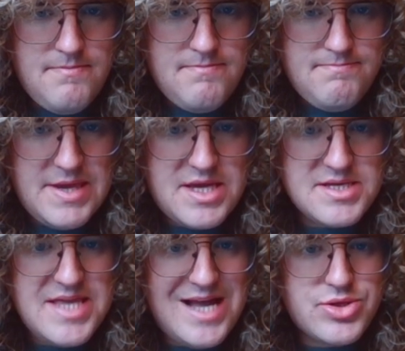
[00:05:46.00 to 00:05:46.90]

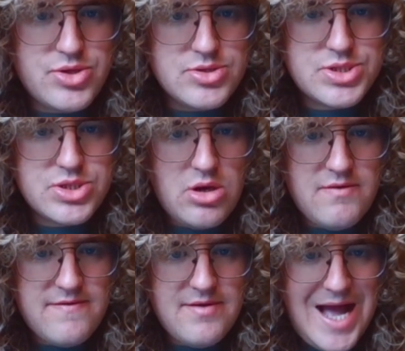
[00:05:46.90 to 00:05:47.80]
Because that does sort
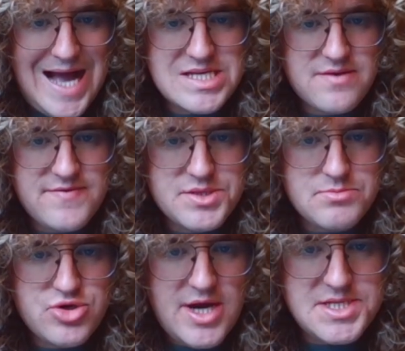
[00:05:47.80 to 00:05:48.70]
of ask for some
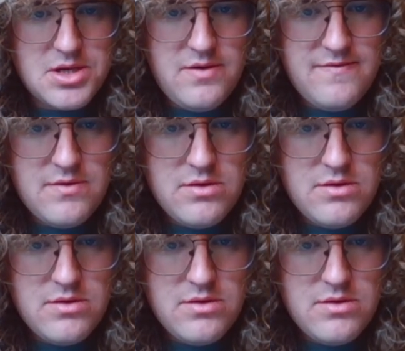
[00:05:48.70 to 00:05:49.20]
trades off.